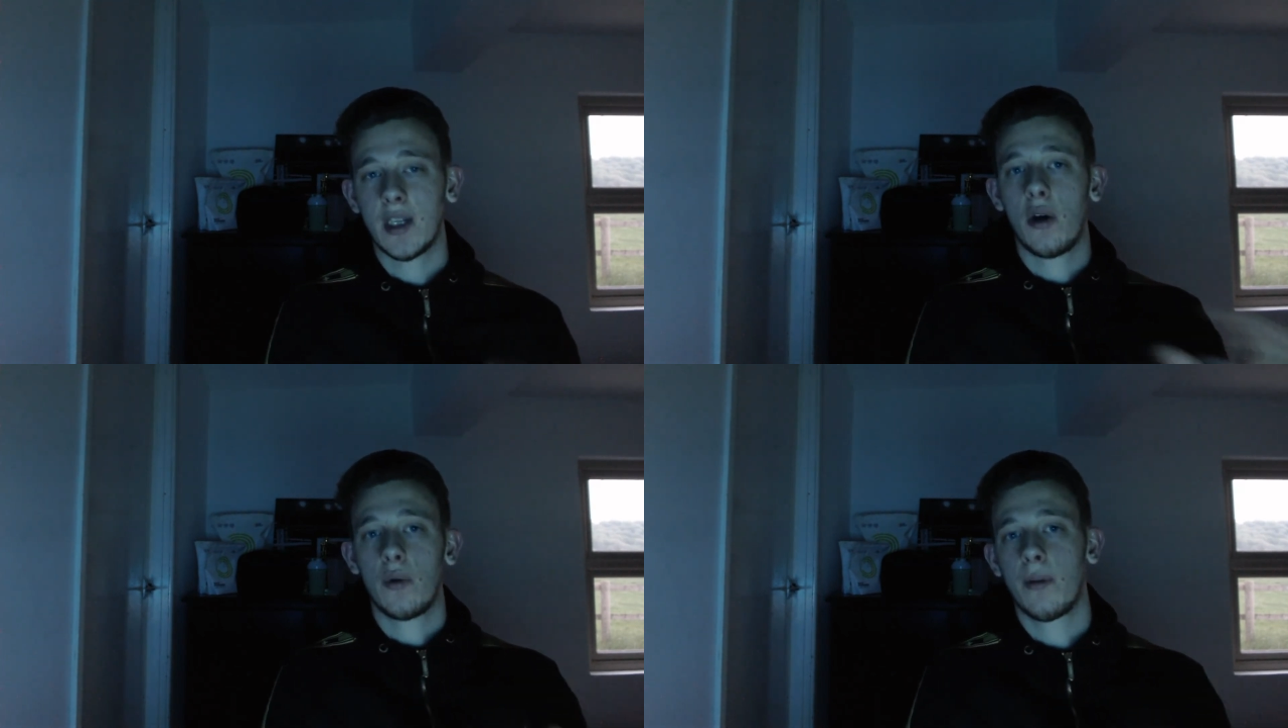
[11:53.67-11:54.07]

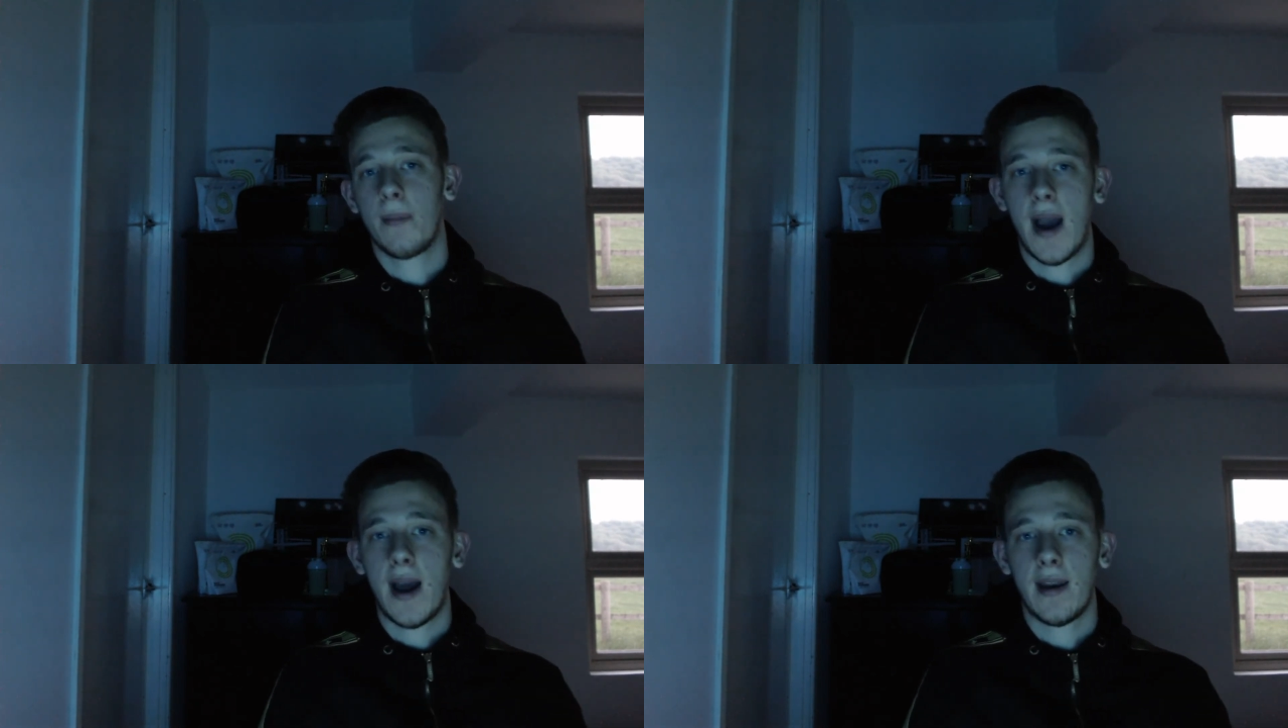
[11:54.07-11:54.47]
is an
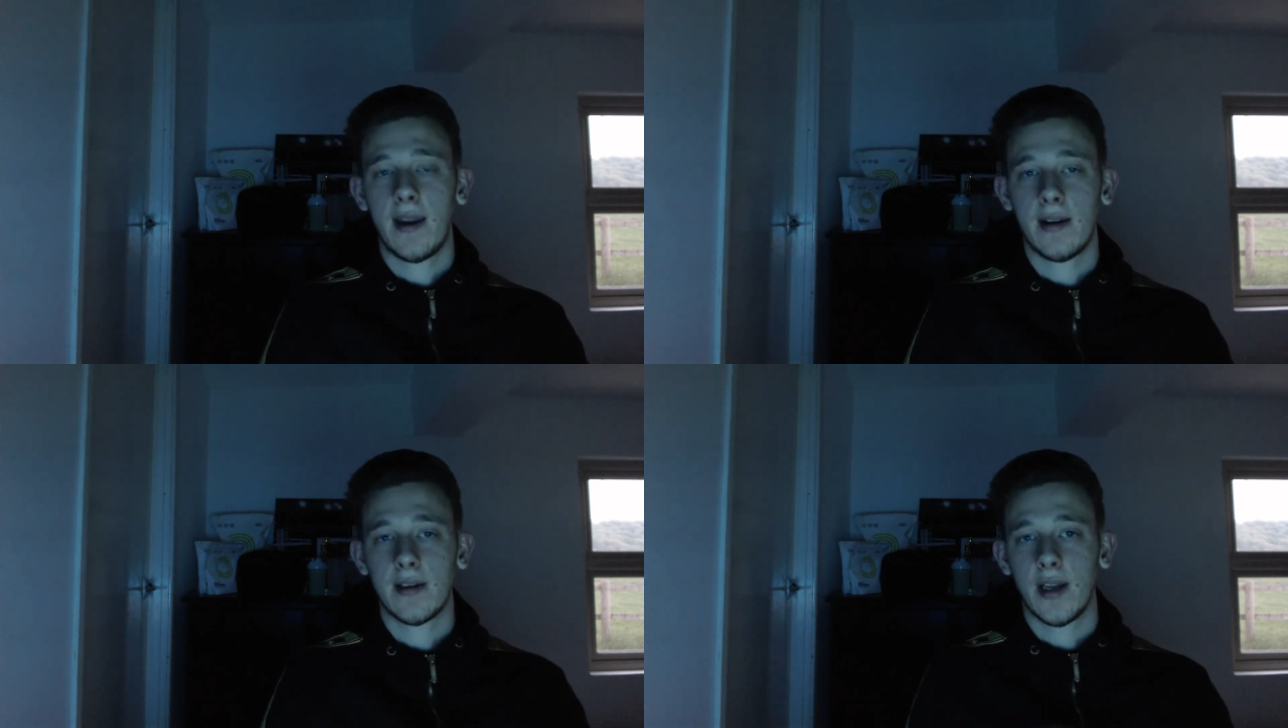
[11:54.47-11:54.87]
older
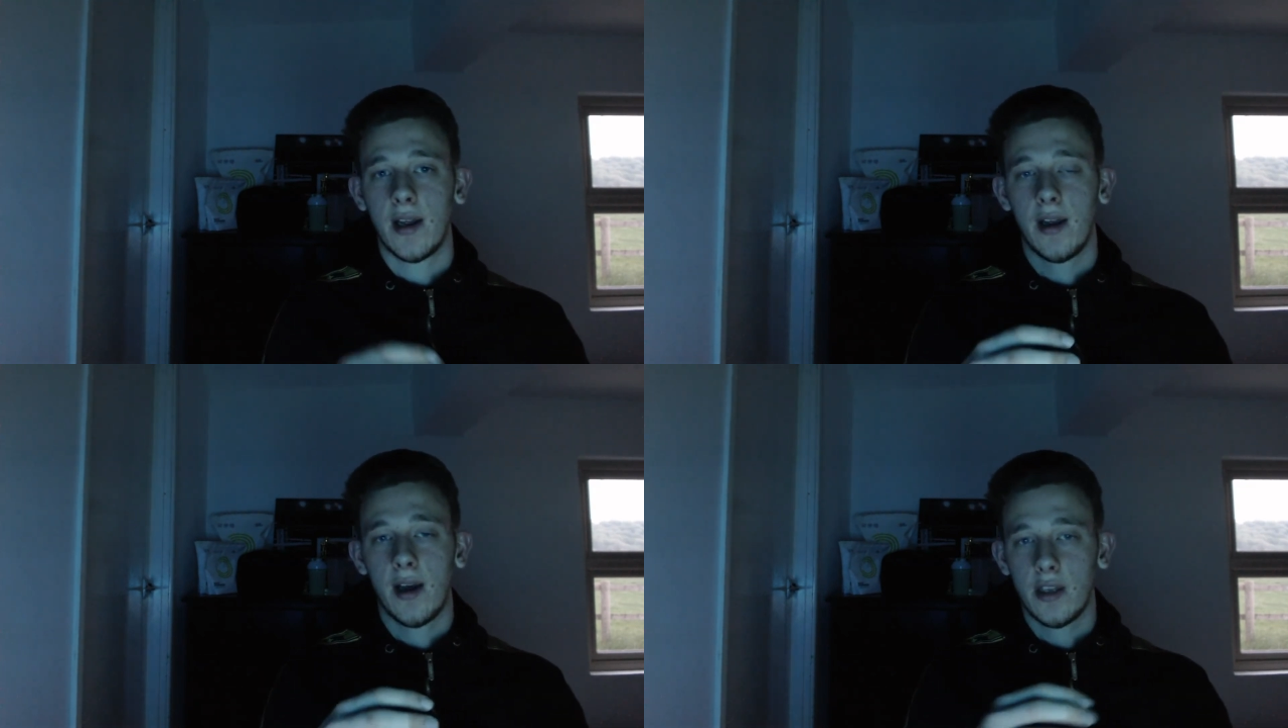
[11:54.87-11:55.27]
man
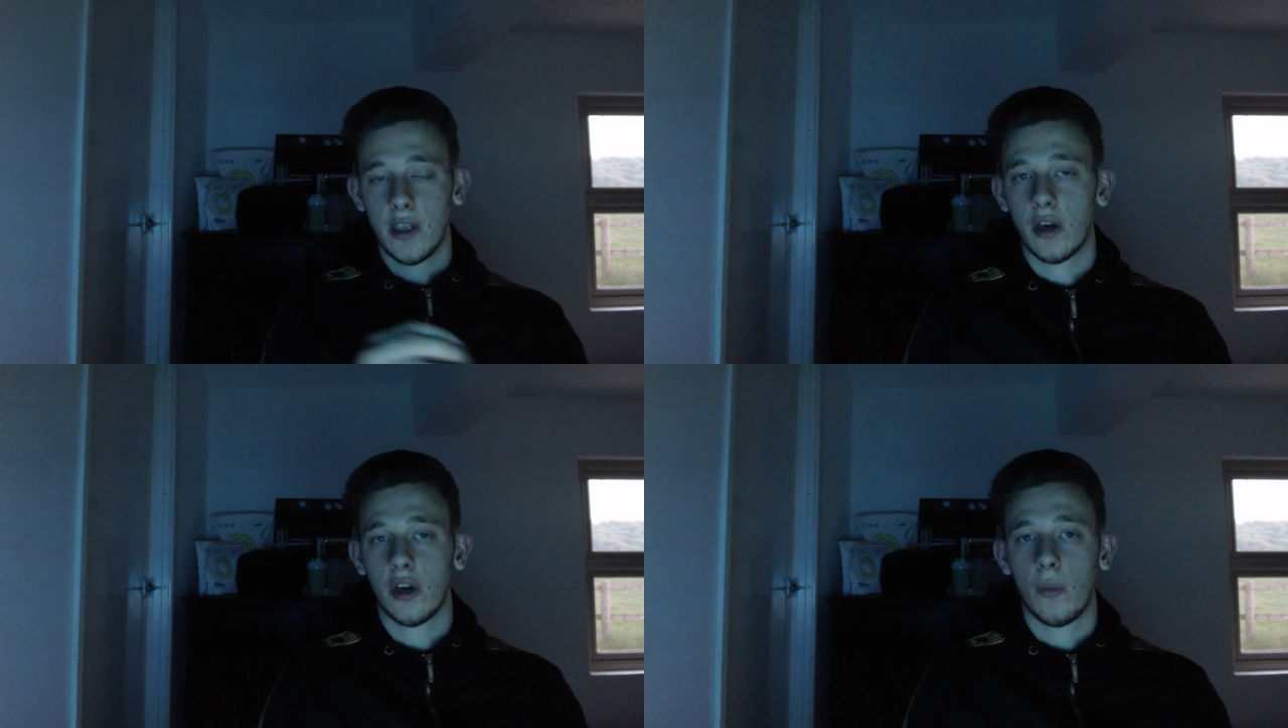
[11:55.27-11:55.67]
and
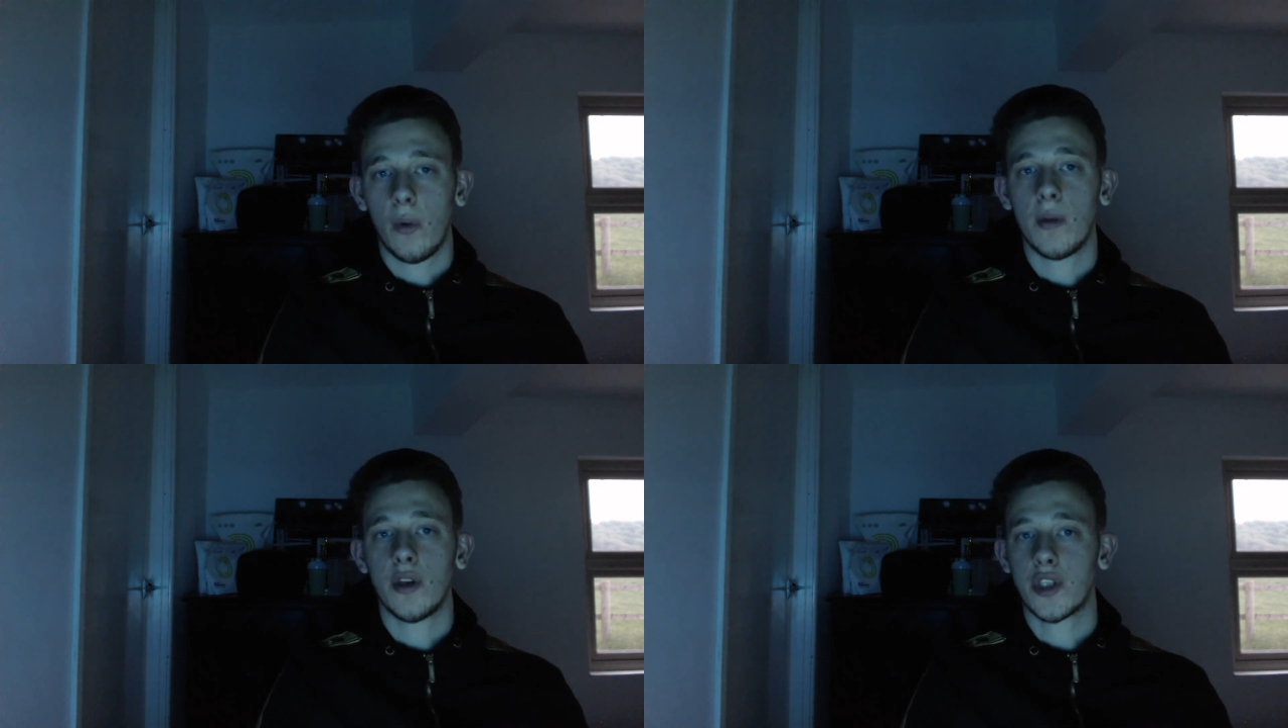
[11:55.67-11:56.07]
a
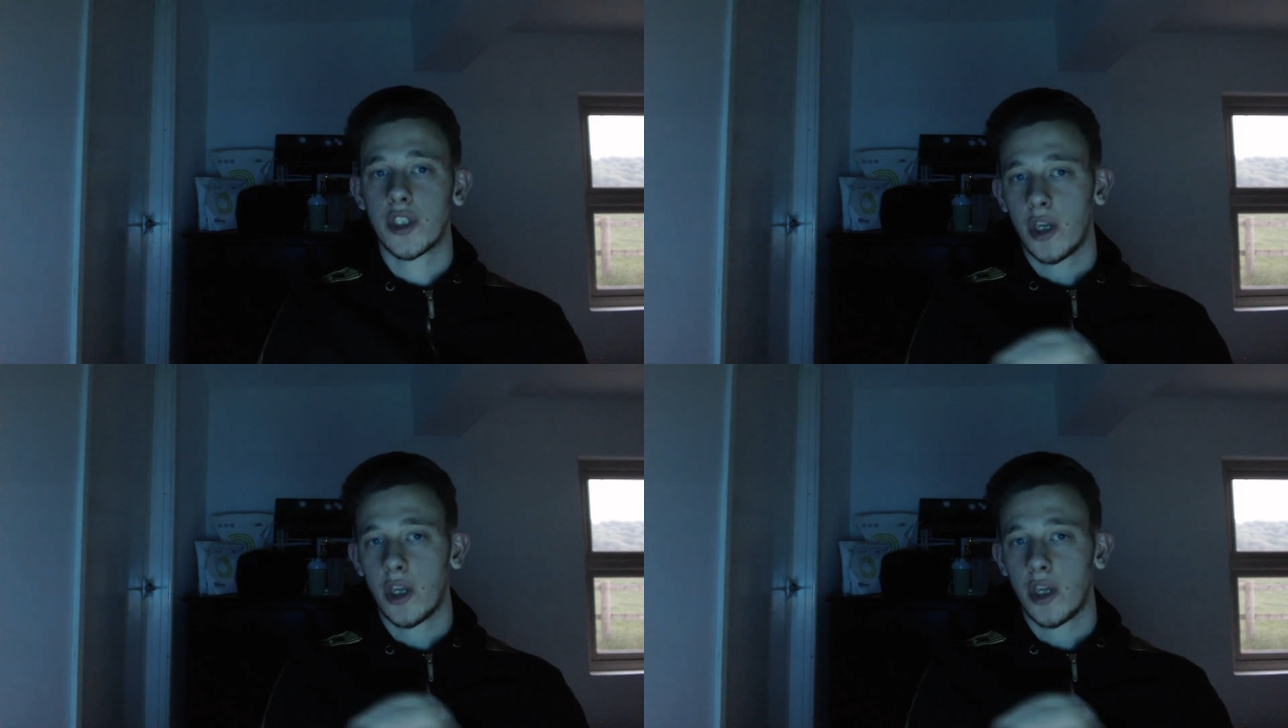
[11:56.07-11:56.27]
younger woman,